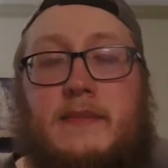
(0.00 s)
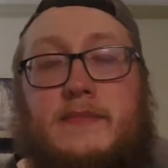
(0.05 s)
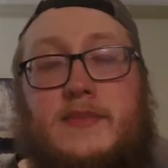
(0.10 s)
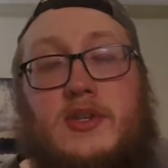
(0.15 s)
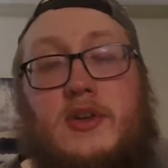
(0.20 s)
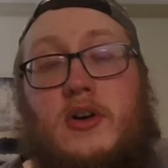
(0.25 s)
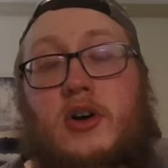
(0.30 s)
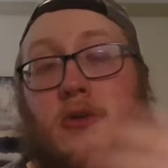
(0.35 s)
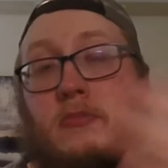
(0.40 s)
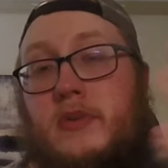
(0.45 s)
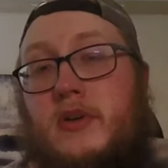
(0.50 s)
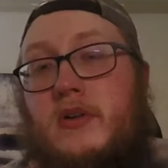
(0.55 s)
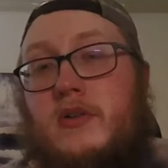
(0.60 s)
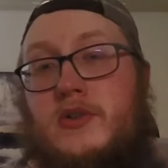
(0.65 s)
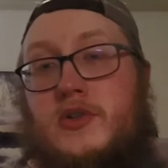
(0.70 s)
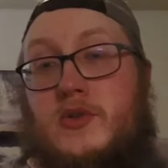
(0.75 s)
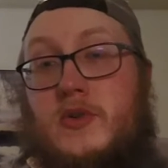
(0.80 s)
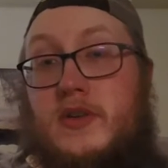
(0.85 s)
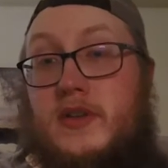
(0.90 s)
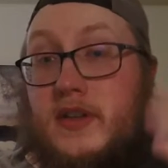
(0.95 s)
So I hope you all
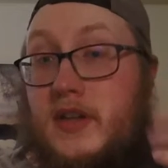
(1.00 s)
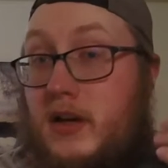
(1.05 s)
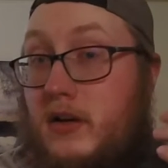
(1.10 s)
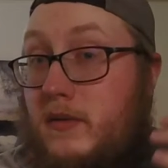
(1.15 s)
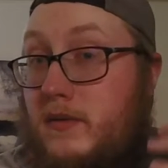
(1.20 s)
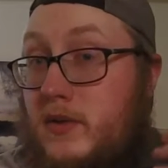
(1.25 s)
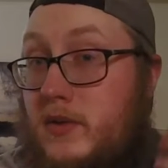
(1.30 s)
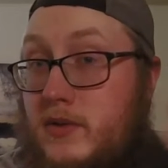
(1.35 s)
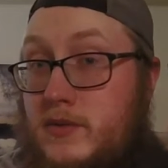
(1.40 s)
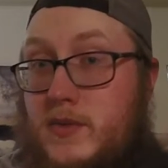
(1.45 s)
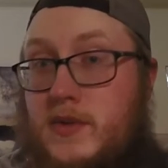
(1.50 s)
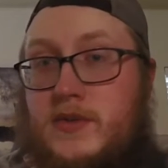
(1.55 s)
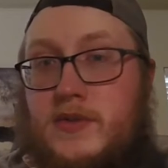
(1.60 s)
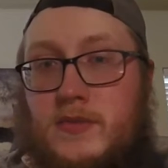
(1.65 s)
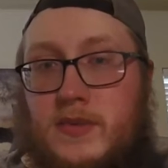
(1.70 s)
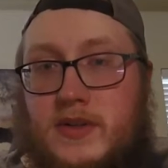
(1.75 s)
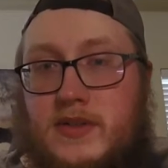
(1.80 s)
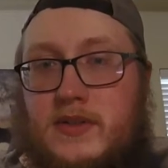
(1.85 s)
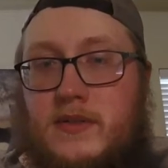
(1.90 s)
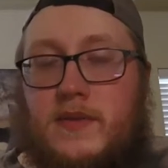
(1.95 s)
enjoy the gear review as well as the
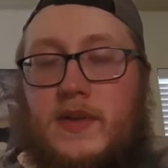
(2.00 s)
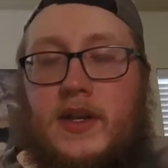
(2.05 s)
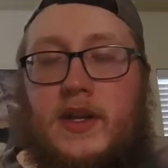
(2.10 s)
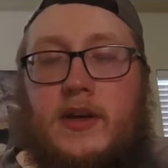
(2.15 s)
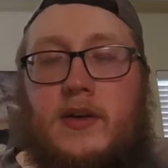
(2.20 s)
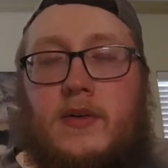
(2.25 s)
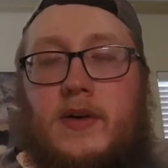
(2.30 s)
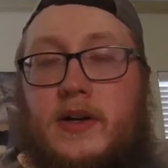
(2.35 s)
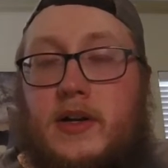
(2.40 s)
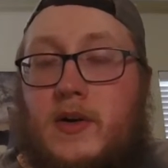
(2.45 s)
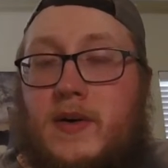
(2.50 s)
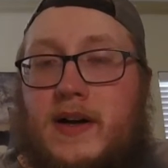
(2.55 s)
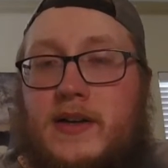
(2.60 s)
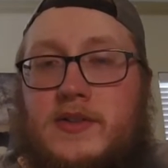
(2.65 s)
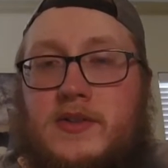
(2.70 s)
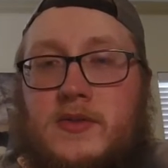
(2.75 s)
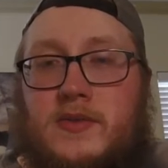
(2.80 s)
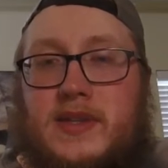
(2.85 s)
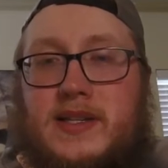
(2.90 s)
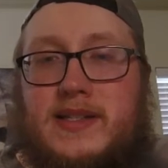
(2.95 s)
rest of the video. I know I
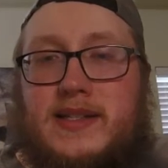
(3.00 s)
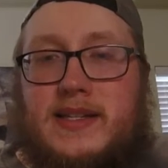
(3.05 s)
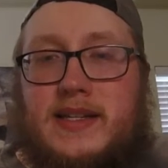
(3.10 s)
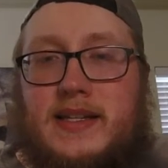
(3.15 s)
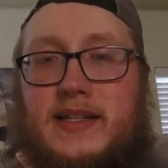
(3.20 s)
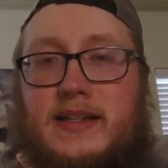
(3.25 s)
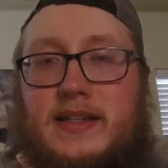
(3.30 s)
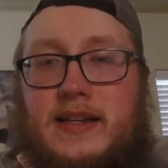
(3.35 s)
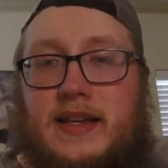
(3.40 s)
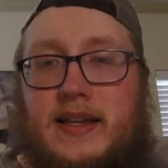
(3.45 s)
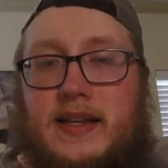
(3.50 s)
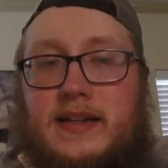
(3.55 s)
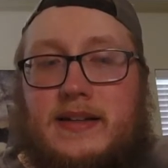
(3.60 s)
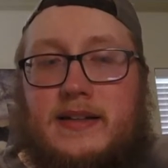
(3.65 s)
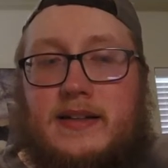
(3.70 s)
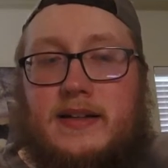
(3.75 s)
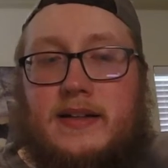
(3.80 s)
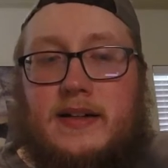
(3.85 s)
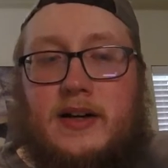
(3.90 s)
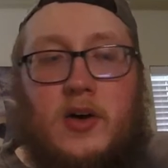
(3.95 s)
certainly did,
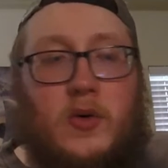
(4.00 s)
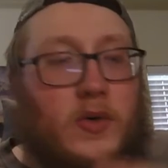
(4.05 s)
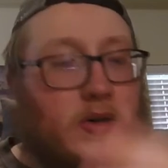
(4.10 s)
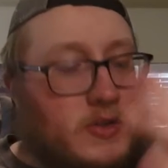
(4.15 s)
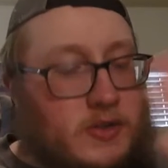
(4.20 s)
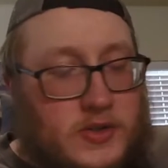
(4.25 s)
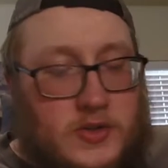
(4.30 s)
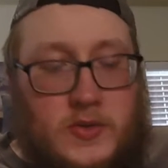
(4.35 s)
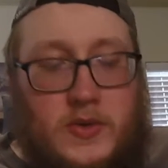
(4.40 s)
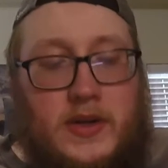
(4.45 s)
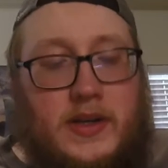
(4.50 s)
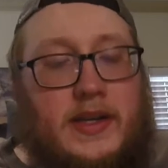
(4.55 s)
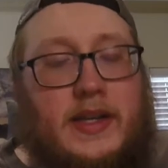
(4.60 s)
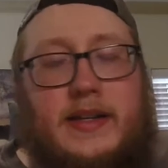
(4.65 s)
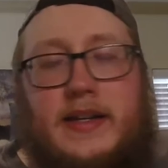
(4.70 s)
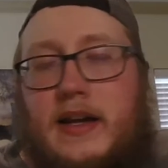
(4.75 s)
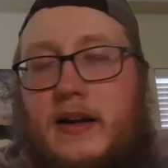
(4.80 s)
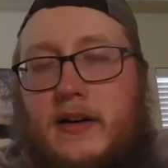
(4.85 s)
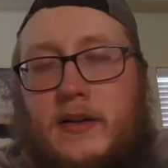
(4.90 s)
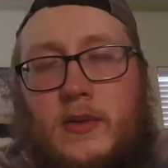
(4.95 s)
and always enjoy
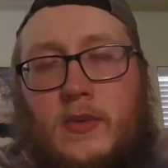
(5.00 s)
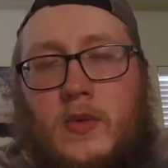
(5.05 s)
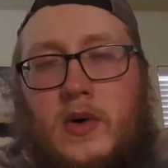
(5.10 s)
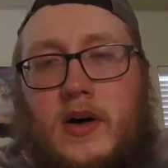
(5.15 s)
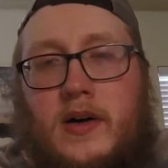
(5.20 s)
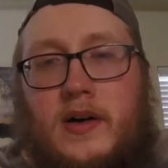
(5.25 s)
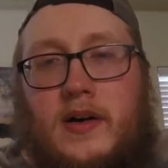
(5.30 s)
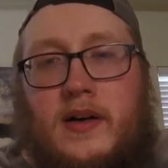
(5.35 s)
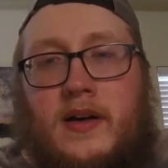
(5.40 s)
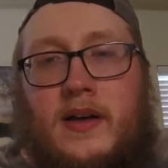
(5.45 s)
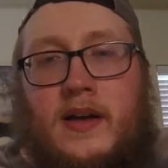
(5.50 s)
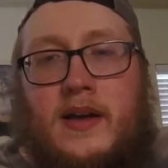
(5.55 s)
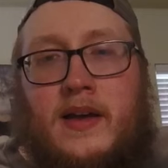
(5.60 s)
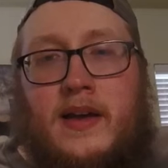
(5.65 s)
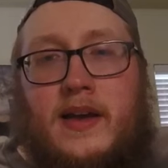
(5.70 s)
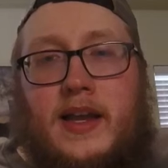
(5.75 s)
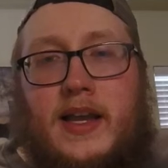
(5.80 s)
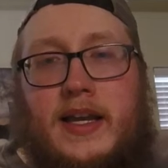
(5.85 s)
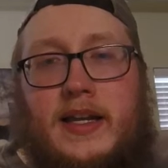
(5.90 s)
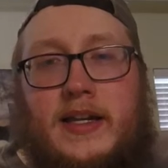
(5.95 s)
getting out of the water
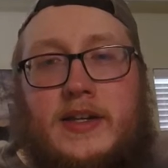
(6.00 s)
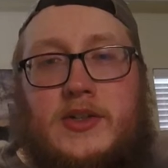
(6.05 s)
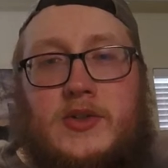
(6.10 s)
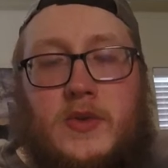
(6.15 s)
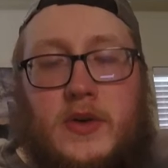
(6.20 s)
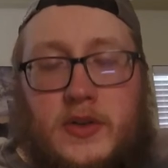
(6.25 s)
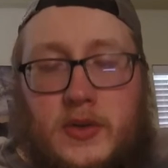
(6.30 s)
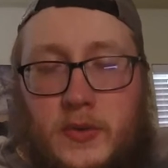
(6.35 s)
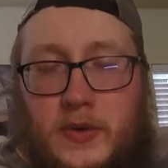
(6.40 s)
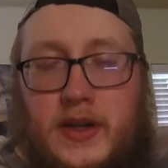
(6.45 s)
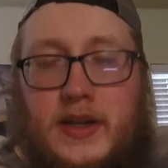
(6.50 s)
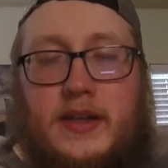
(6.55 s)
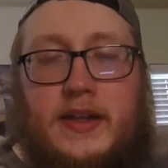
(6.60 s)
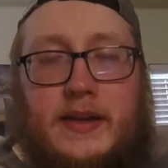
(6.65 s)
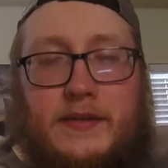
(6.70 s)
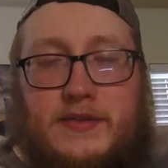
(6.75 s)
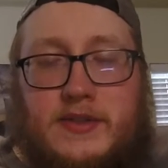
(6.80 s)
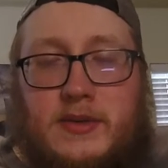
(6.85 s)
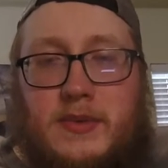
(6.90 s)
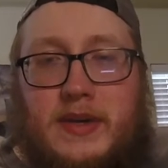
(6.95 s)
and enjoying the great
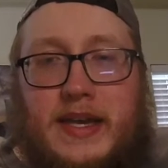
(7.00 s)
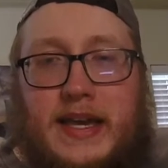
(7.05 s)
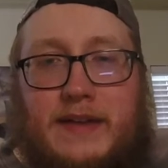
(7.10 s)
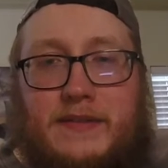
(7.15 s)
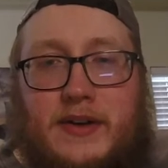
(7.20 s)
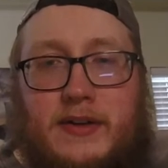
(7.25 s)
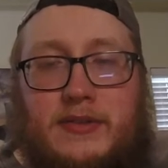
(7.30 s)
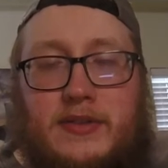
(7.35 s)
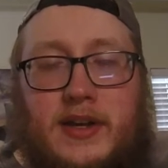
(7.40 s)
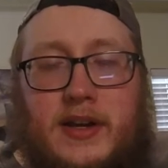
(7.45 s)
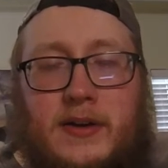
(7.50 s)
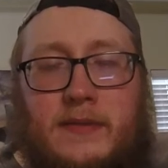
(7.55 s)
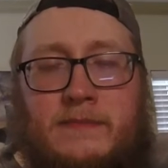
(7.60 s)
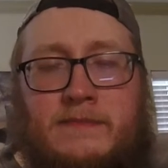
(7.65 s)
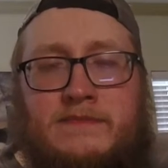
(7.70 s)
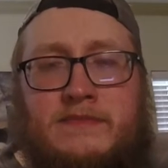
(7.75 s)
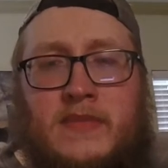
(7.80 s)
gifts that we have out there.